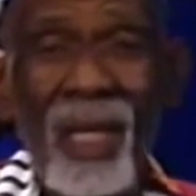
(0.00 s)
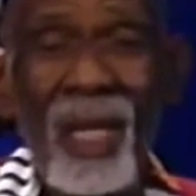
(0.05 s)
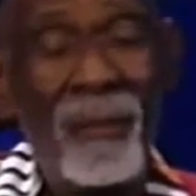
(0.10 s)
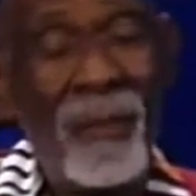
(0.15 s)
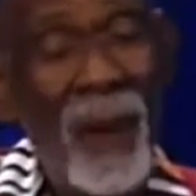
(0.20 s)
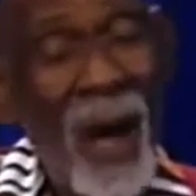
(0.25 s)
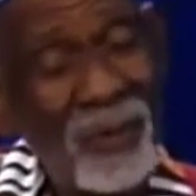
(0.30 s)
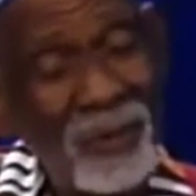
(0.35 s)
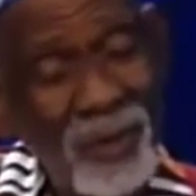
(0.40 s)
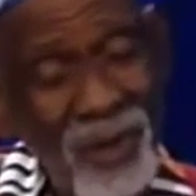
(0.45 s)

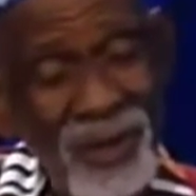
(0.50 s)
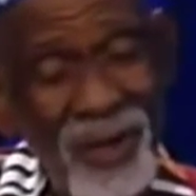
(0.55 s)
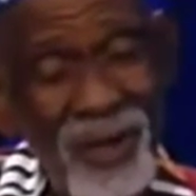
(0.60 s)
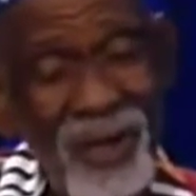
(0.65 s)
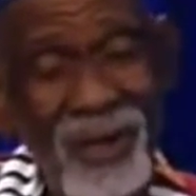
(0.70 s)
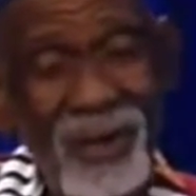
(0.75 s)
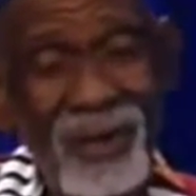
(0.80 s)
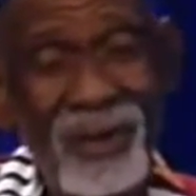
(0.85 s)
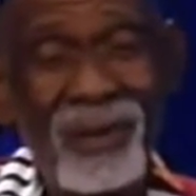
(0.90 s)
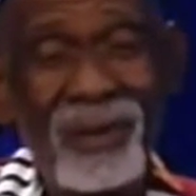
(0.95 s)

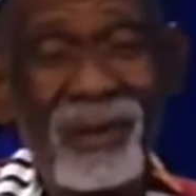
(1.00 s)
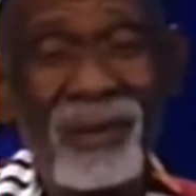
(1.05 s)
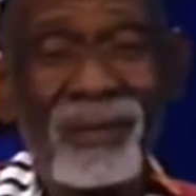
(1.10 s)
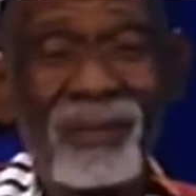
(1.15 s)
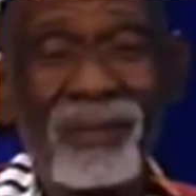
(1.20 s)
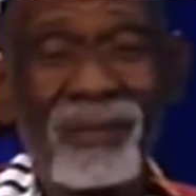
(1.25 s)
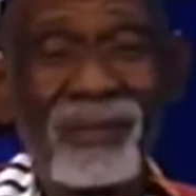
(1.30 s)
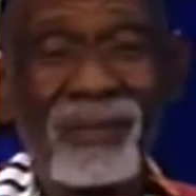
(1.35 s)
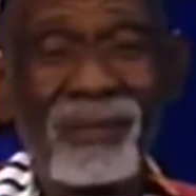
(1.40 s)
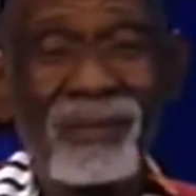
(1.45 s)
Hippocrates
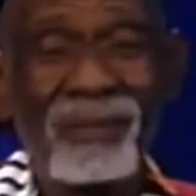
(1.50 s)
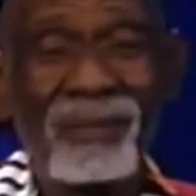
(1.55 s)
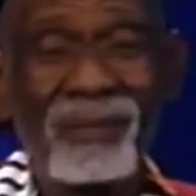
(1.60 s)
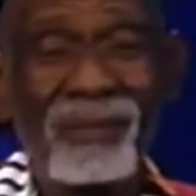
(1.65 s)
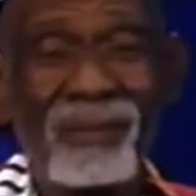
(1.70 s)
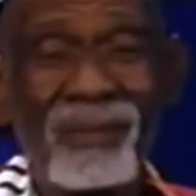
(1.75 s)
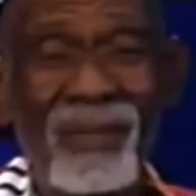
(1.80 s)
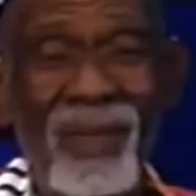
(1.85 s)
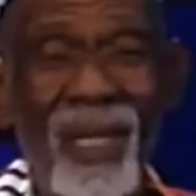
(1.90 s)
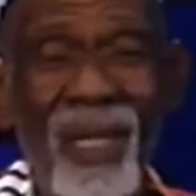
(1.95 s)

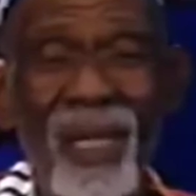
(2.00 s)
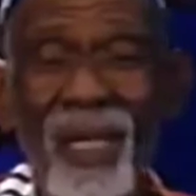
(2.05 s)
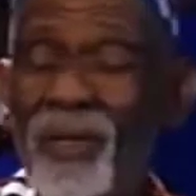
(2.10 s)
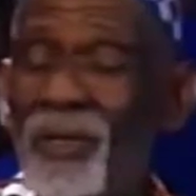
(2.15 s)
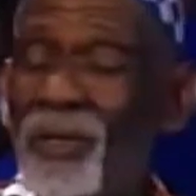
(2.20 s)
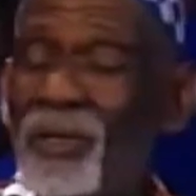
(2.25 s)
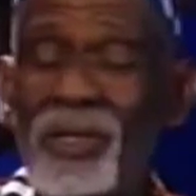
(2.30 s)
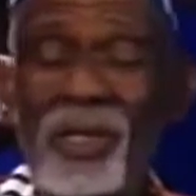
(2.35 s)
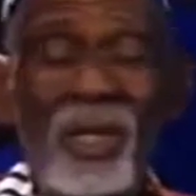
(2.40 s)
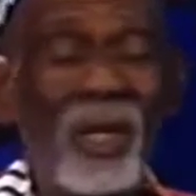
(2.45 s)

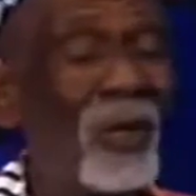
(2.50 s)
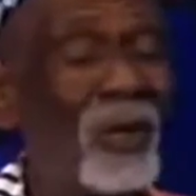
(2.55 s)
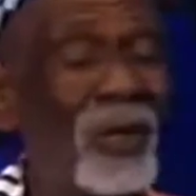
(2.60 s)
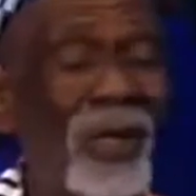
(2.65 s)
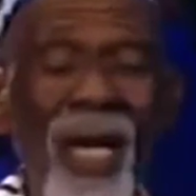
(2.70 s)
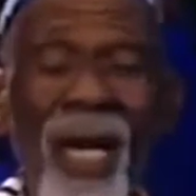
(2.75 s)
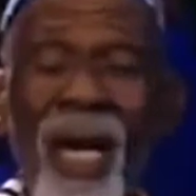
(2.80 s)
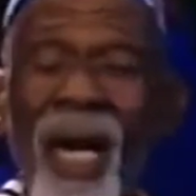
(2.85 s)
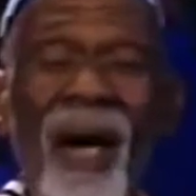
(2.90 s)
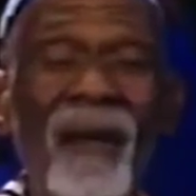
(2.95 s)

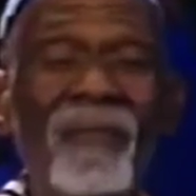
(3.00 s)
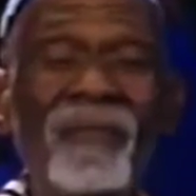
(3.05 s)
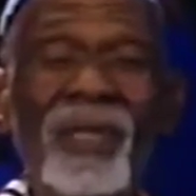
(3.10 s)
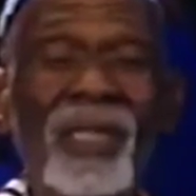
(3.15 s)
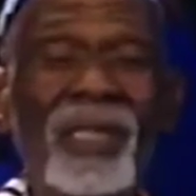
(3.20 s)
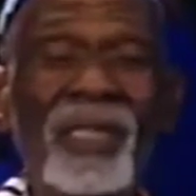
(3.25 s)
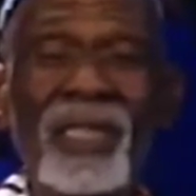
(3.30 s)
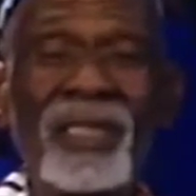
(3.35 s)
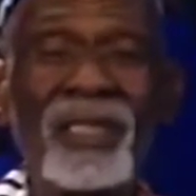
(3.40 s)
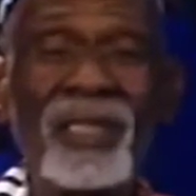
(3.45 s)
cured
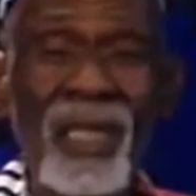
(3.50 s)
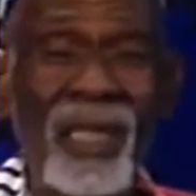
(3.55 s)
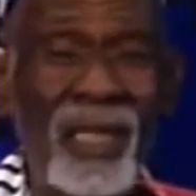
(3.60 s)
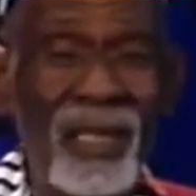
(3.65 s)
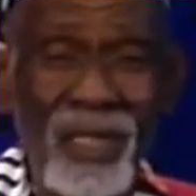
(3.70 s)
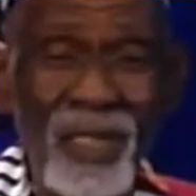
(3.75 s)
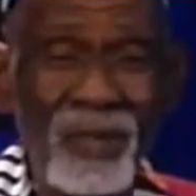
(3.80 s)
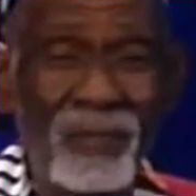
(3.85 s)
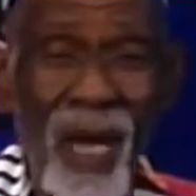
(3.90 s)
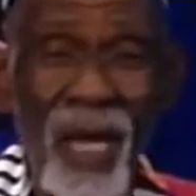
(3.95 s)
every
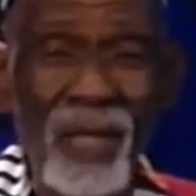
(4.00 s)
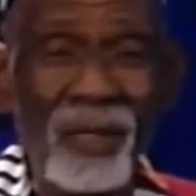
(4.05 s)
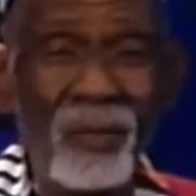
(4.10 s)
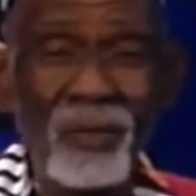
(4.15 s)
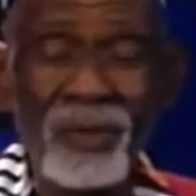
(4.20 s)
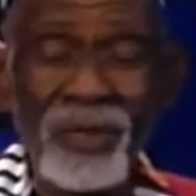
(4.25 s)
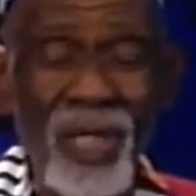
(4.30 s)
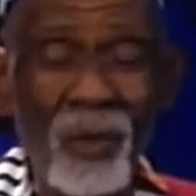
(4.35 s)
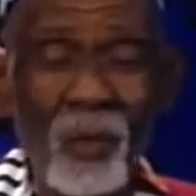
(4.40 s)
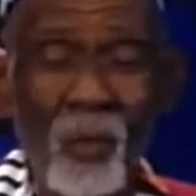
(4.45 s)
disease by
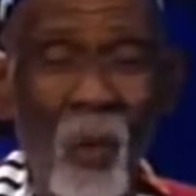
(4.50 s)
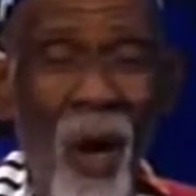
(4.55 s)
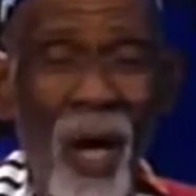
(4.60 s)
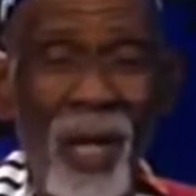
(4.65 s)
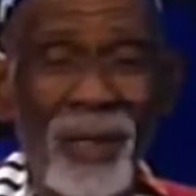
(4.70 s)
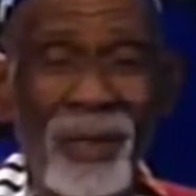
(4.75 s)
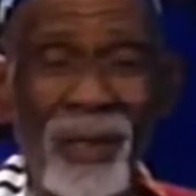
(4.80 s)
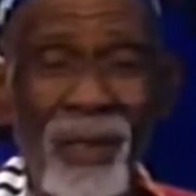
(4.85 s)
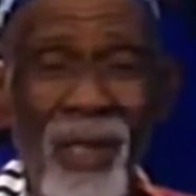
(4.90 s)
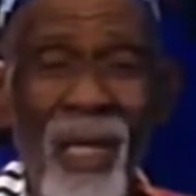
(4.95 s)
using
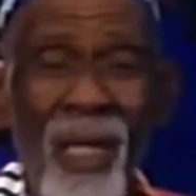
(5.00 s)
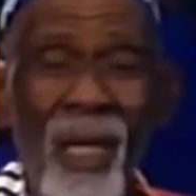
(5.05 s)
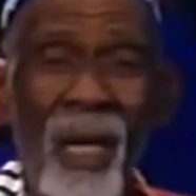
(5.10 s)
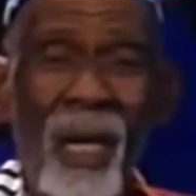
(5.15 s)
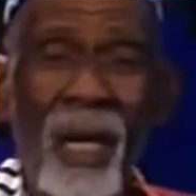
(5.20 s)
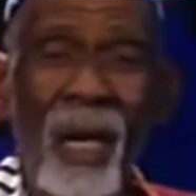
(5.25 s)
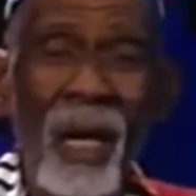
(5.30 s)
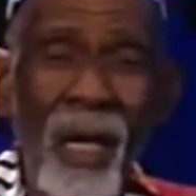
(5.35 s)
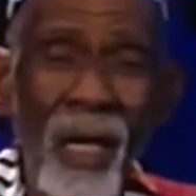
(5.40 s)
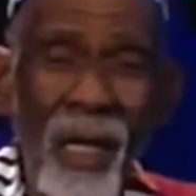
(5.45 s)
what?
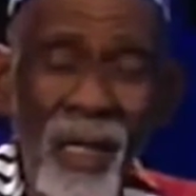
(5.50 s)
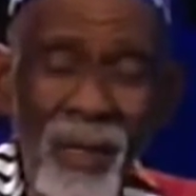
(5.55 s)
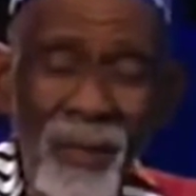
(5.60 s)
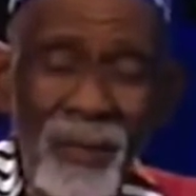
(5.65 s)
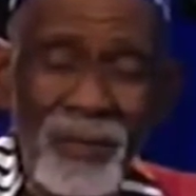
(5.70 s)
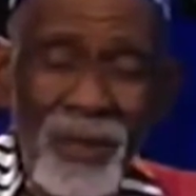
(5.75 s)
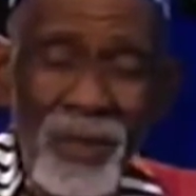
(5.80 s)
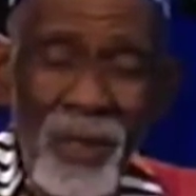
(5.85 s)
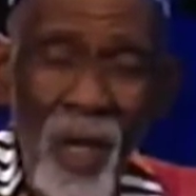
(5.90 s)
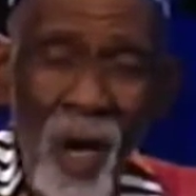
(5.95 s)

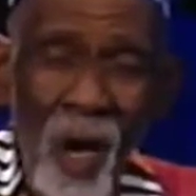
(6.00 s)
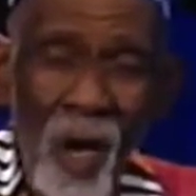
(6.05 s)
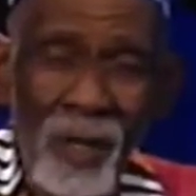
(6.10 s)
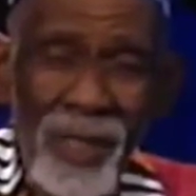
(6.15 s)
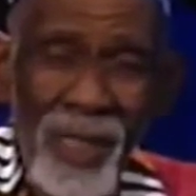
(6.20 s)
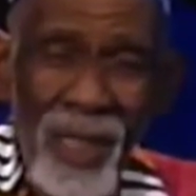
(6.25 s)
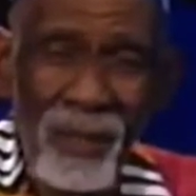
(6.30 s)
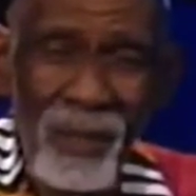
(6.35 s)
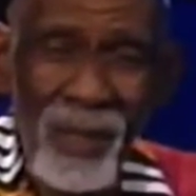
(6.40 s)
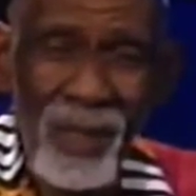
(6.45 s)
Herbs or
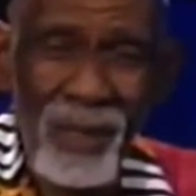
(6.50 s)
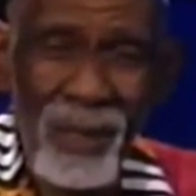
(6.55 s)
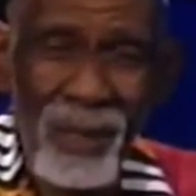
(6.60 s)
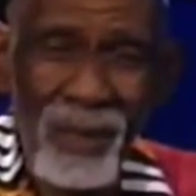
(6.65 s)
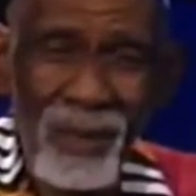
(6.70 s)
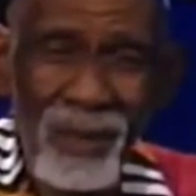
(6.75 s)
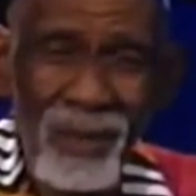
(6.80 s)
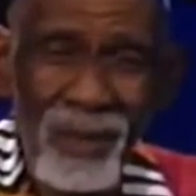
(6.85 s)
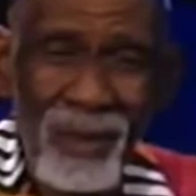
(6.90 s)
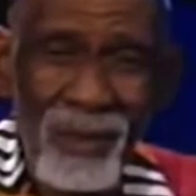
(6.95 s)

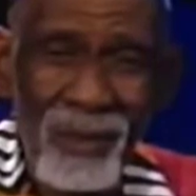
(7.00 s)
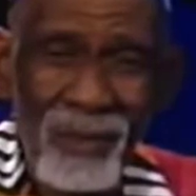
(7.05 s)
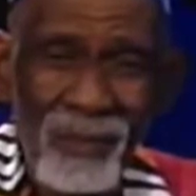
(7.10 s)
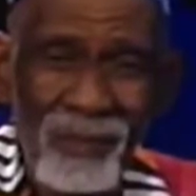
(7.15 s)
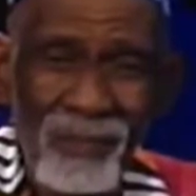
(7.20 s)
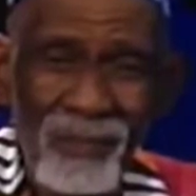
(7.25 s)
chemicals?